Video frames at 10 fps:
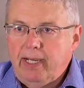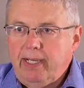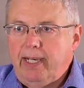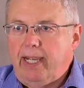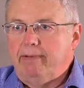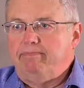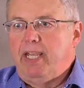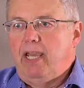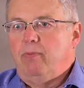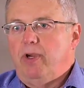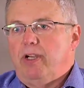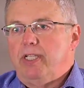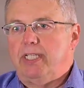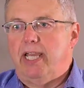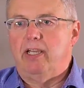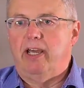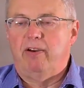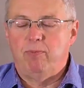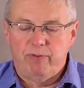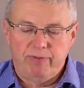In our town, we got a saying, got to
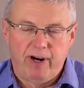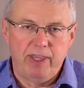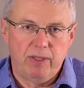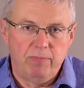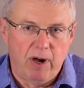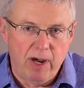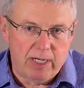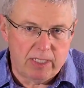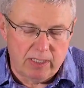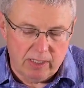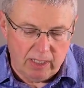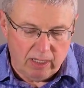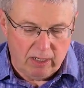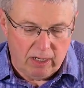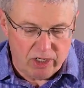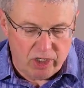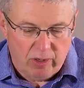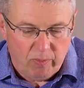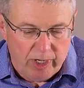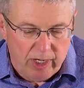have more front than Myers, because they've got a lot of
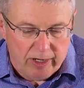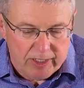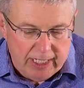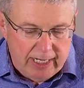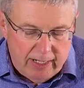shop windows.